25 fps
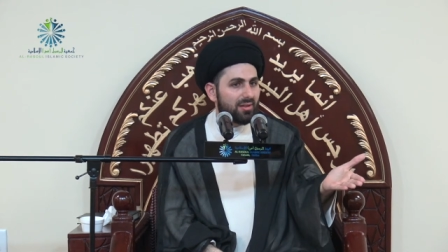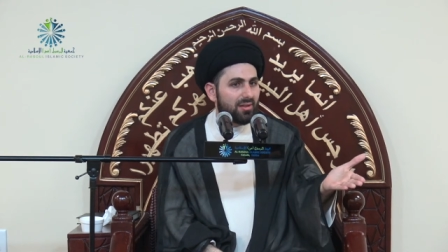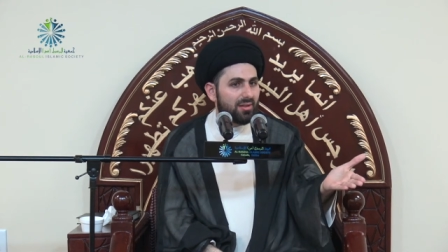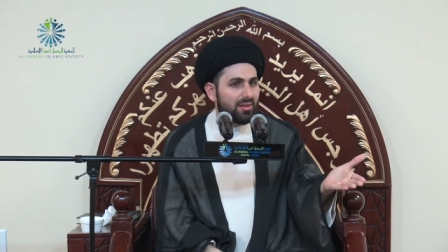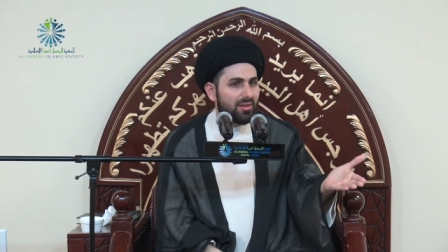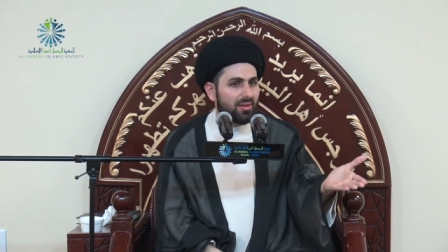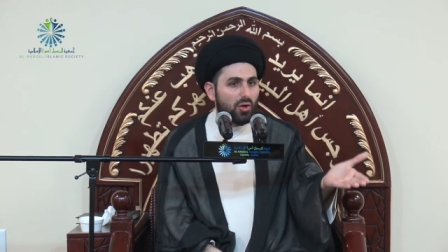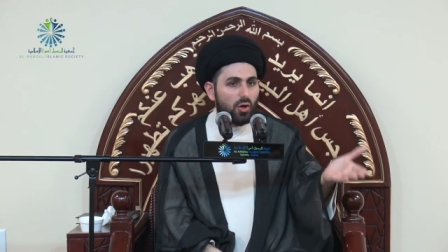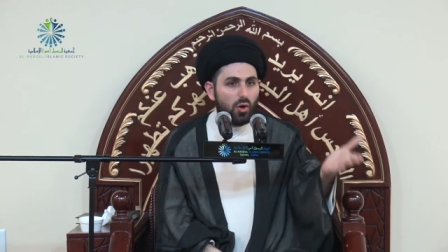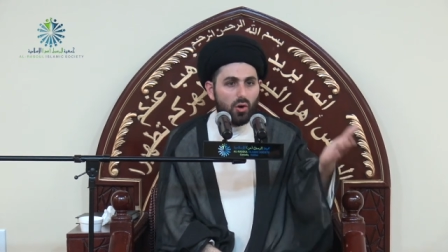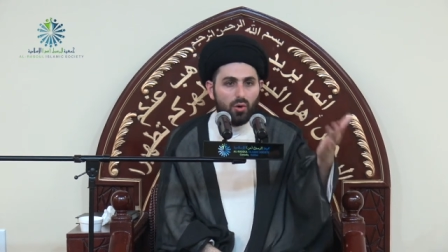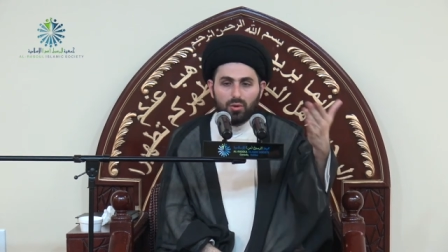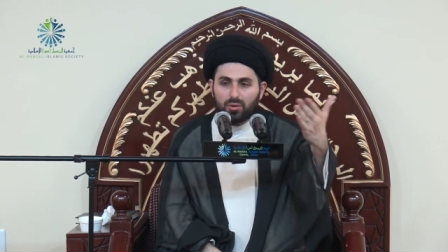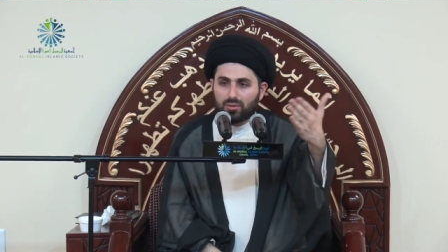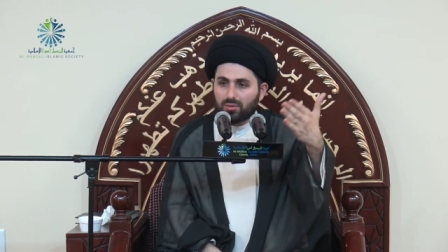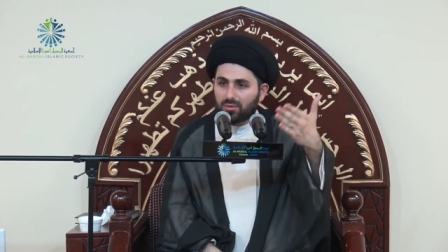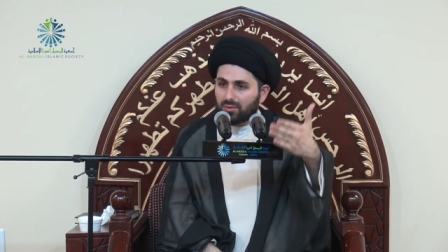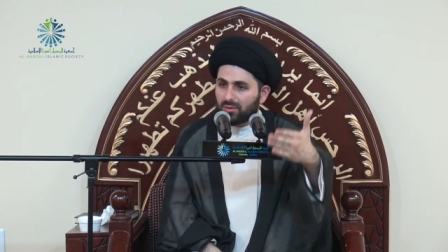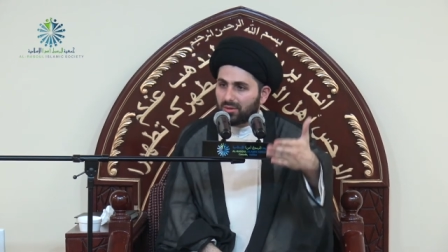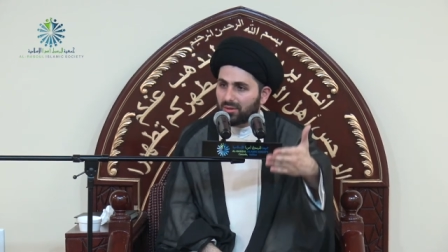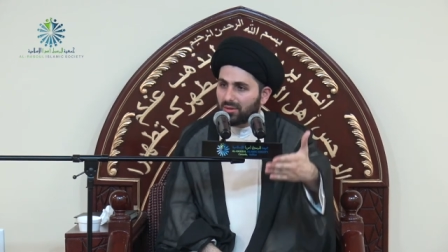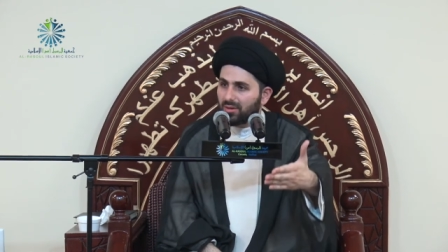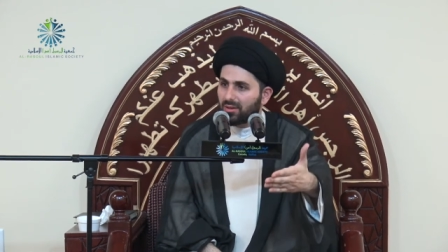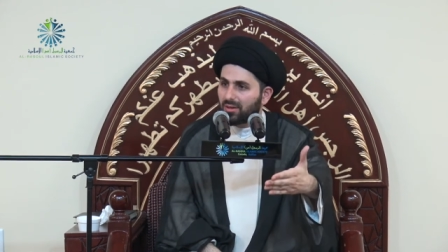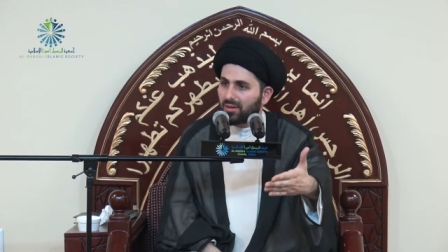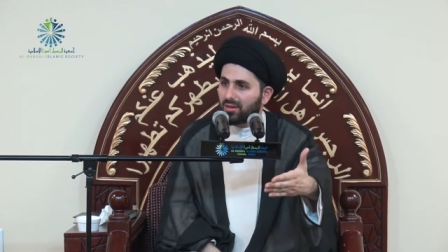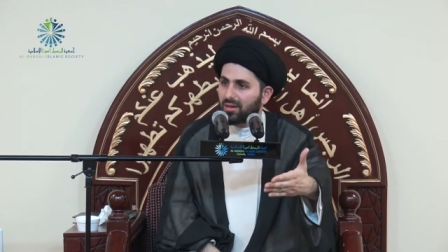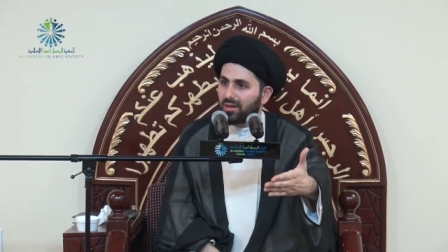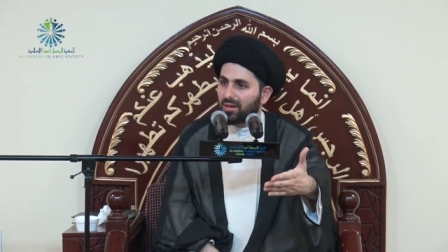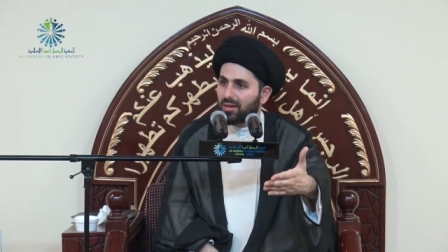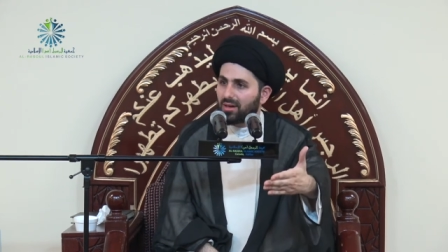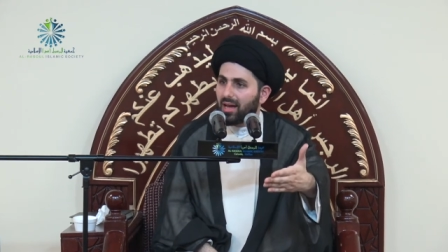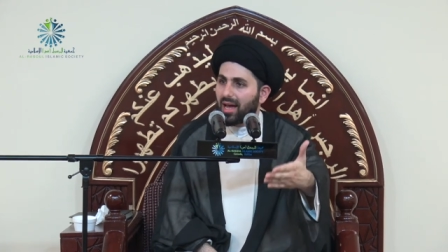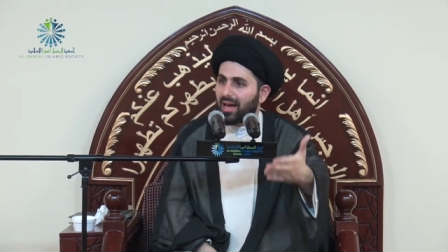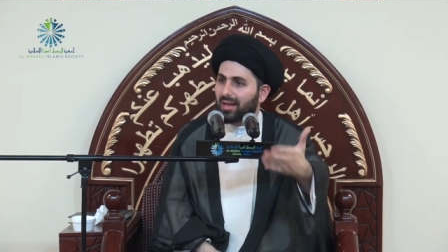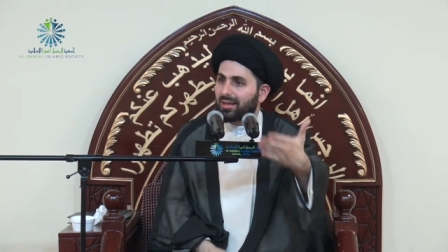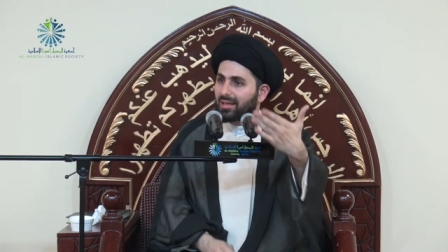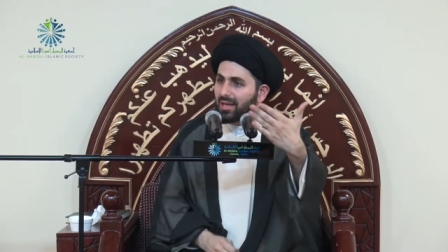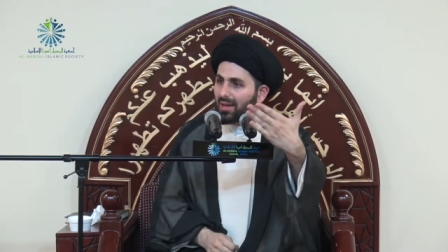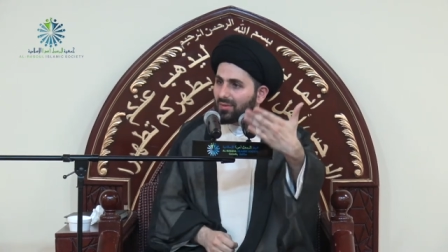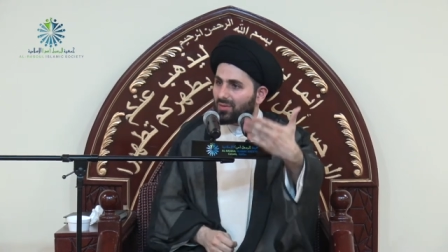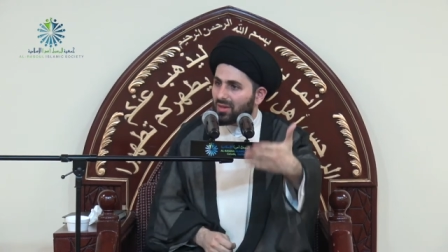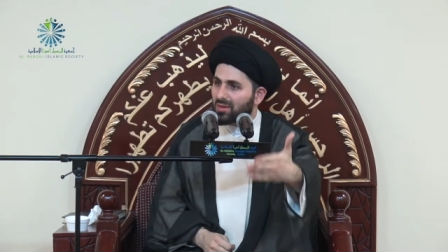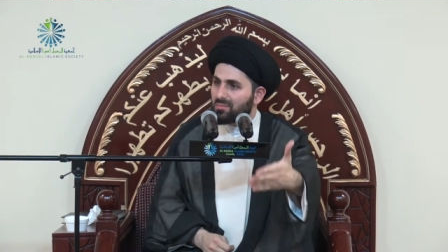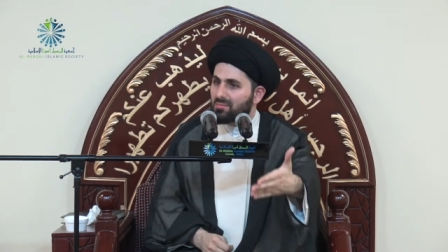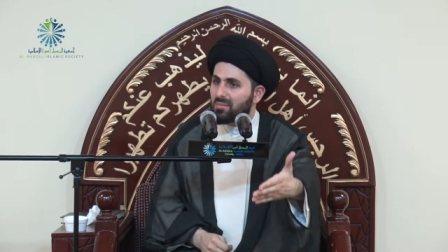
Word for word: Go and get the